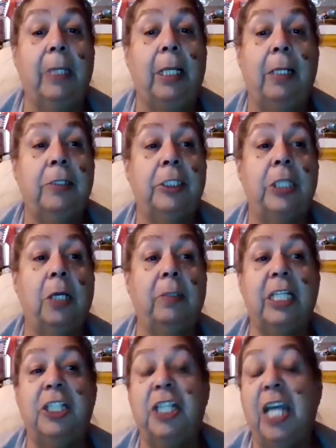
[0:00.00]
So
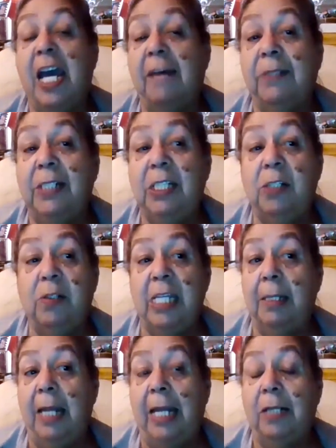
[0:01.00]
did she have to use
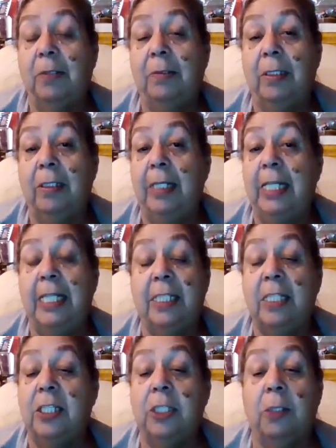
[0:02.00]
it? It
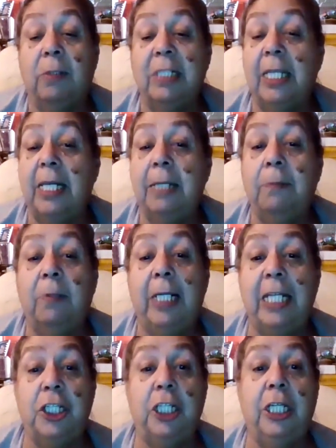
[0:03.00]
doesn't show us anywhere
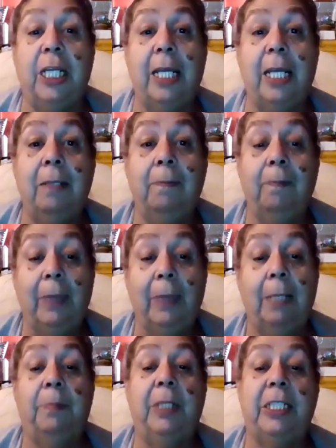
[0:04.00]
that she did,
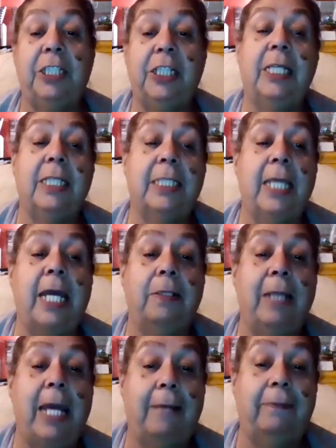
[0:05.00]
but she just had
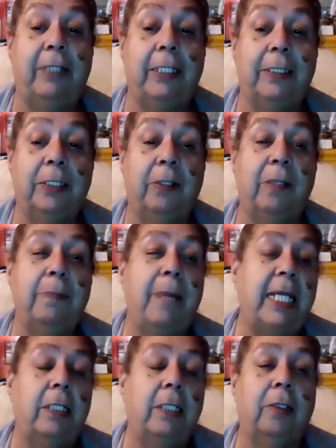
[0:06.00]
to have it. So it
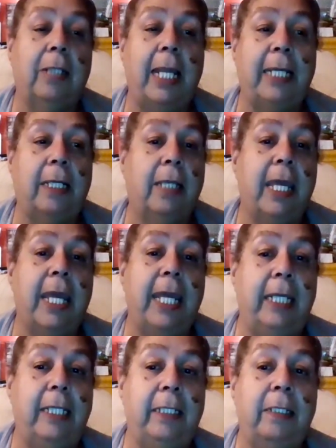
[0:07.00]
might have looked like a
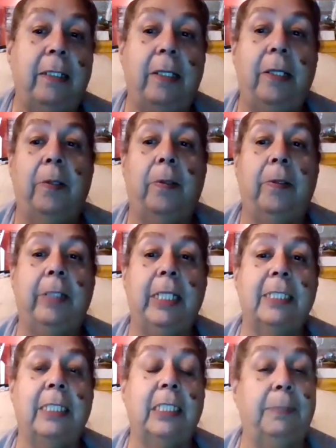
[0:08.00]
cane or
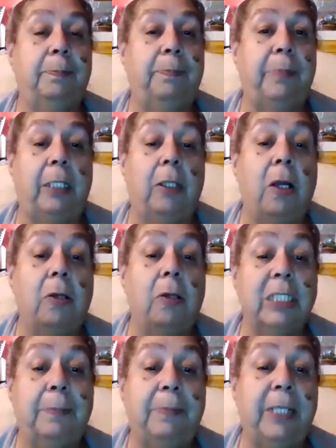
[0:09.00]
just a long
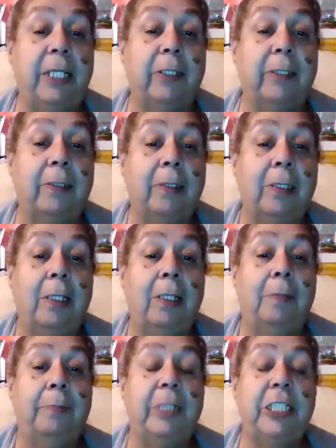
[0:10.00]
spear,
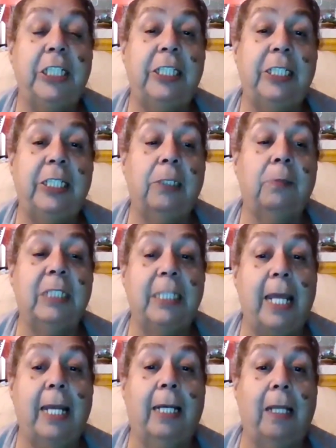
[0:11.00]
but she still was
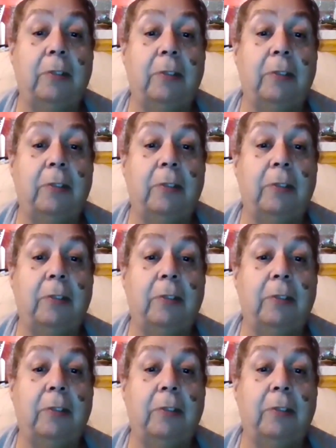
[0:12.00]
not allowed